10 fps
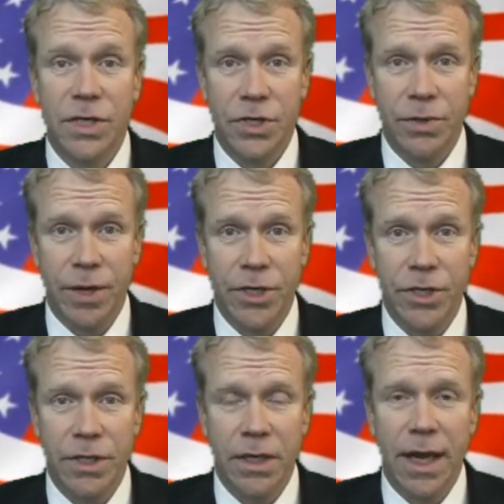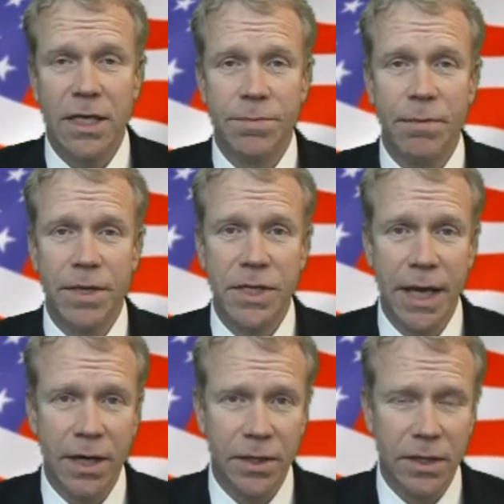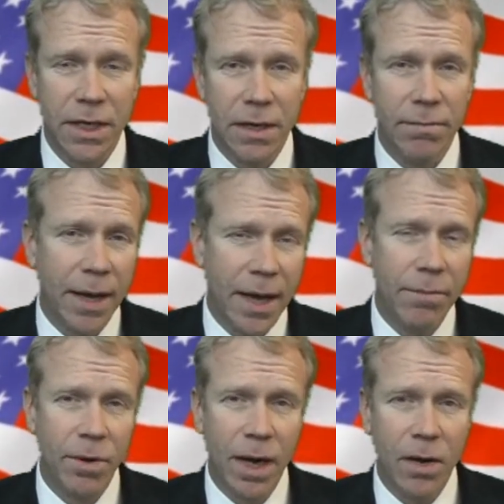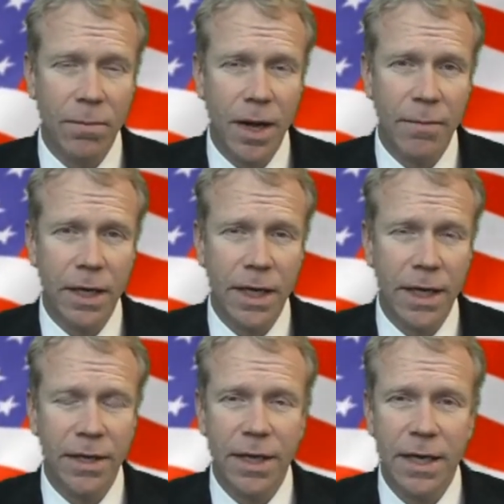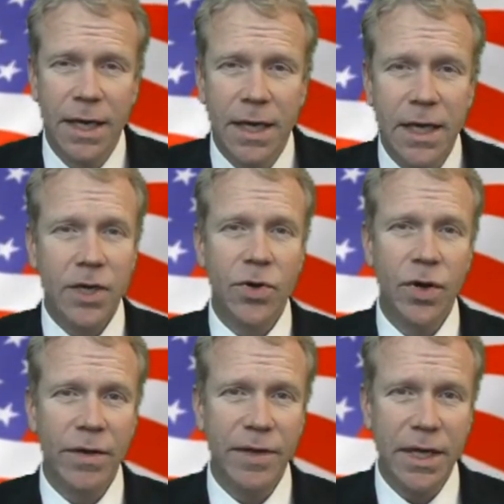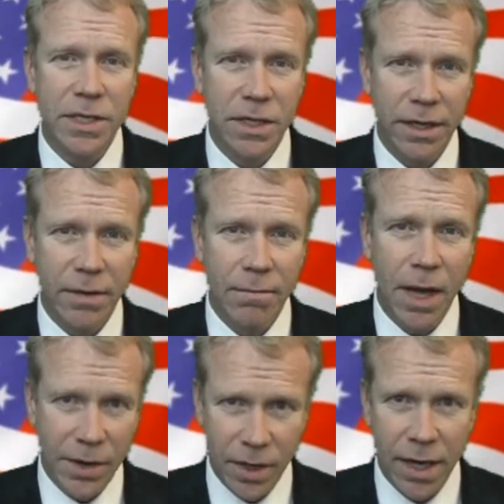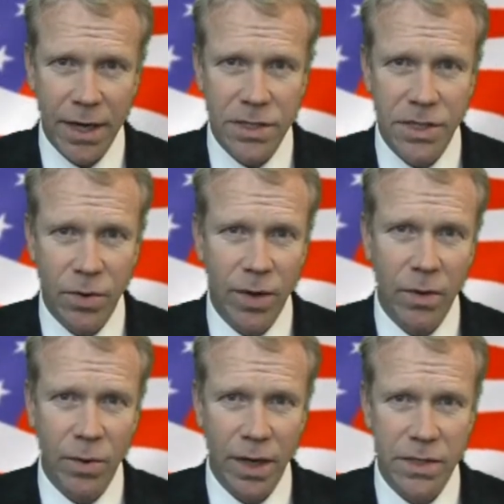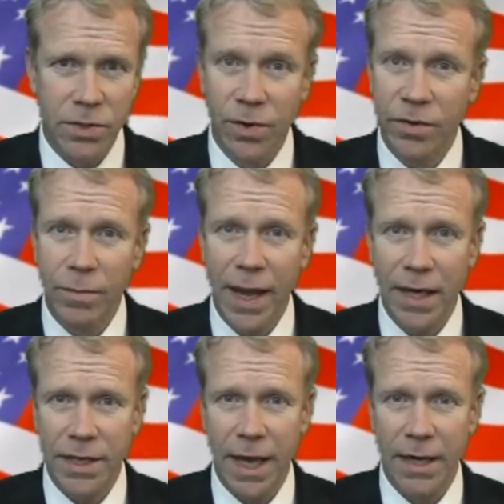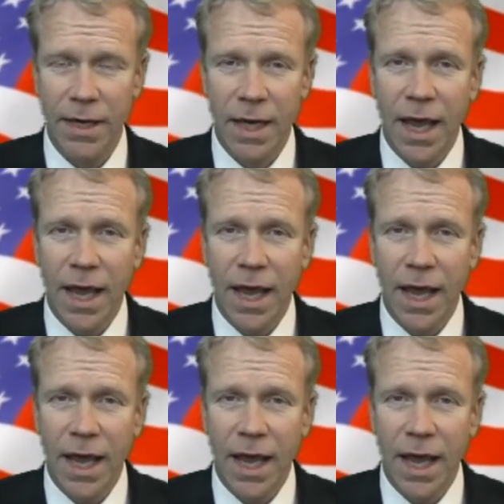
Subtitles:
situation has been mishandled by Barack Obama, in that he could have easily modernized the oil wells north of Baghdad,